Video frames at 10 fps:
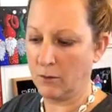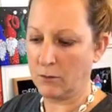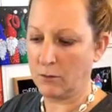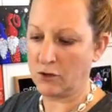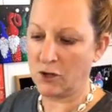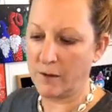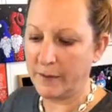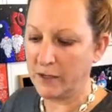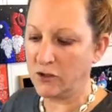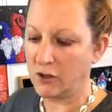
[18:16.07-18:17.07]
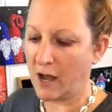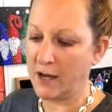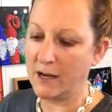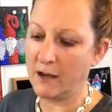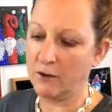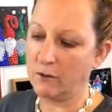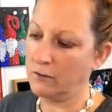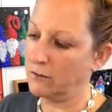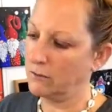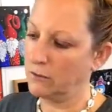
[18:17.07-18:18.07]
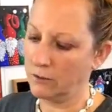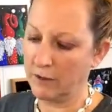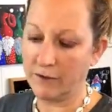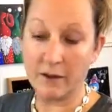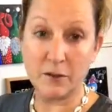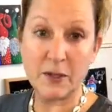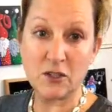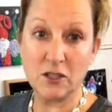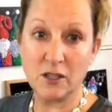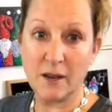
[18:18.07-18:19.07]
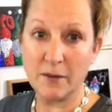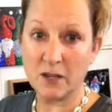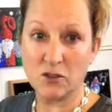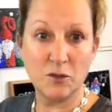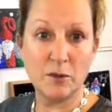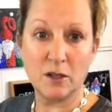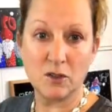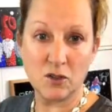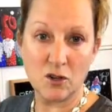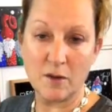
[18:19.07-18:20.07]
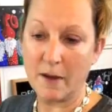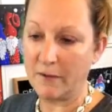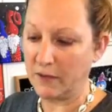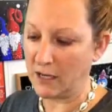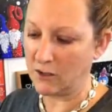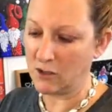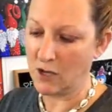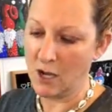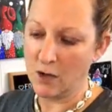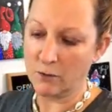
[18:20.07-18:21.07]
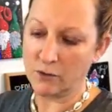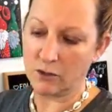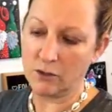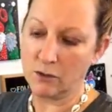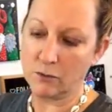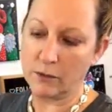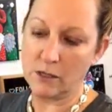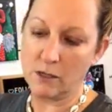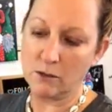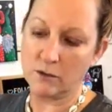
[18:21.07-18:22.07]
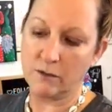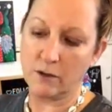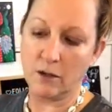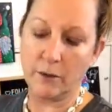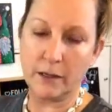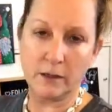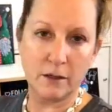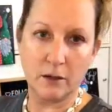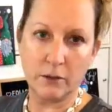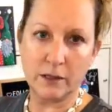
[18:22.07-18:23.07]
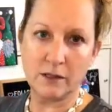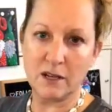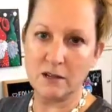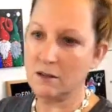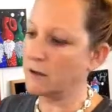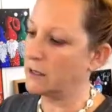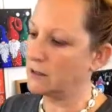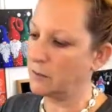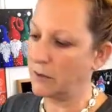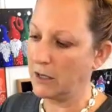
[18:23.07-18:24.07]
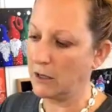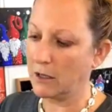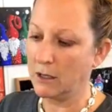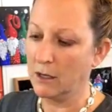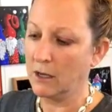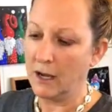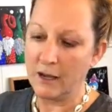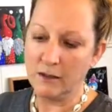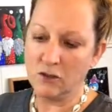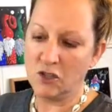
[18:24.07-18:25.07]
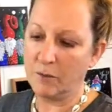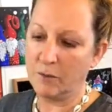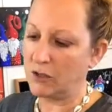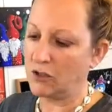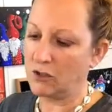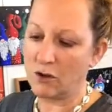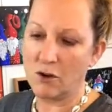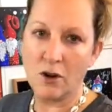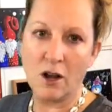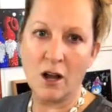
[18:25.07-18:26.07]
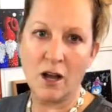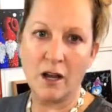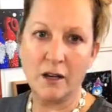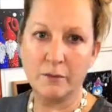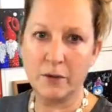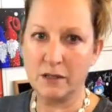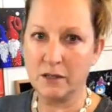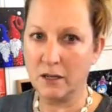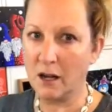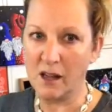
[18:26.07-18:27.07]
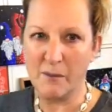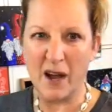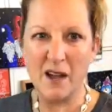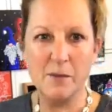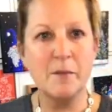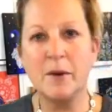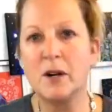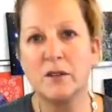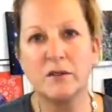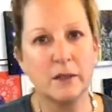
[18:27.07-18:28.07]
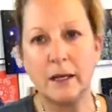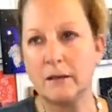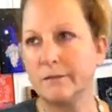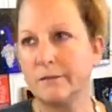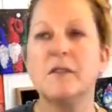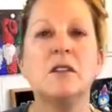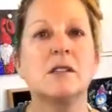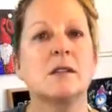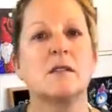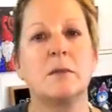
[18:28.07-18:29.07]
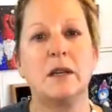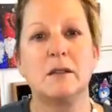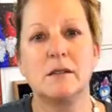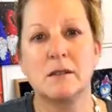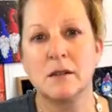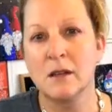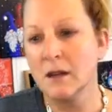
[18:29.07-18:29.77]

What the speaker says: With that sharp edge, well, if I especially am not super concerned about the edges, we'll just use one of those for a quick stencil, and it's pretty good. And these chip brushes are not pricey at all. I buy them in bulk for like 50 cents a piece.